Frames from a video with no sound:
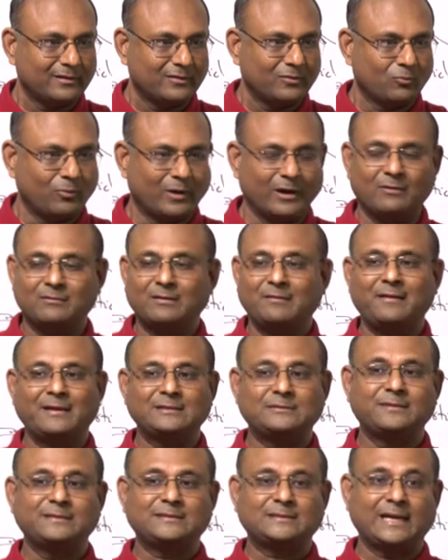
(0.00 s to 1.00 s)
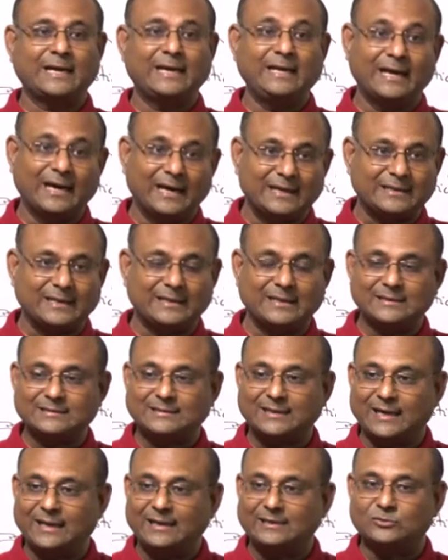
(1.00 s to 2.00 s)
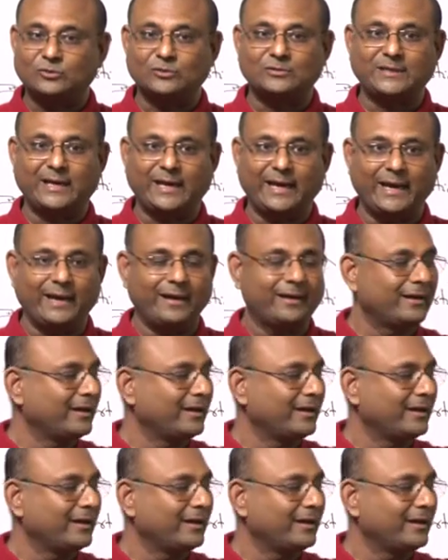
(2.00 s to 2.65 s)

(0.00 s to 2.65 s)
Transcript: one of the ways we study earth and the sun is to say